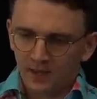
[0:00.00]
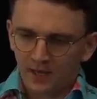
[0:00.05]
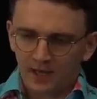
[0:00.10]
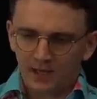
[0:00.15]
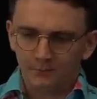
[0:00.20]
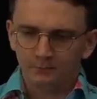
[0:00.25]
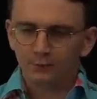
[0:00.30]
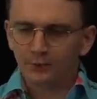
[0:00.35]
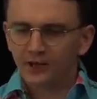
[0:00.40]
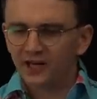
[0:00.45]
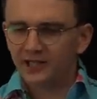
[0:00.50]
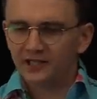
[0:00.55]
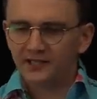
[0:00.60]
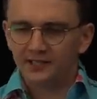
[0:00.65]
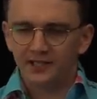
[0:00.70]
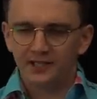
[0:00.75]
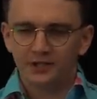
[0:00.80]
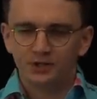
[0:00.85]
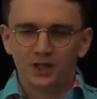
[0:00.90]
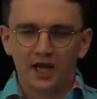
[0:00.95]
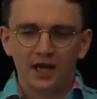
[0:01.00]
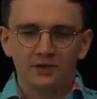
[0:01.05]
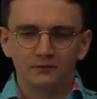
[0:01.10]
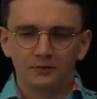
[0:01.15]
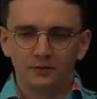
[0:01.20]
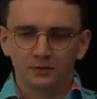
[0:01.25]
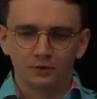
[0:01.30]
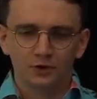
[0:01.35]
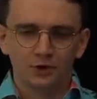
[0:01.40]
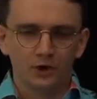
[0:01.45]
And Brigadier
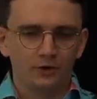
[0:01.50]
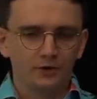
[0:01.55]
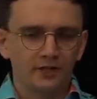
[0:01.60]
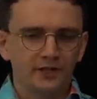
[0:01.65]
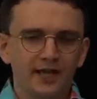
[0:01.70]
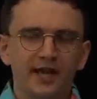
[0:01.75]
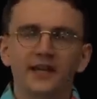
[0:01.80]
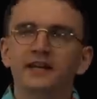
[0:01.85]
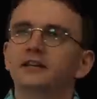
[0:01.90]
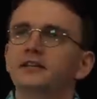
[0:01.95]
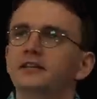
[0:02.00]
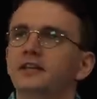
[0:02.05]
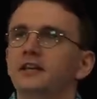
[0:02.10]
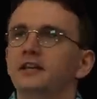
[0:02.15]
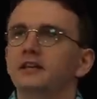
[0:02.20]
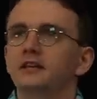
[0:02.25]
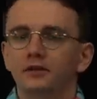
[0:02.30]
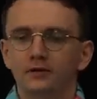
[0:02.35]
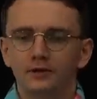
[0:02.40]
General John Kennedy,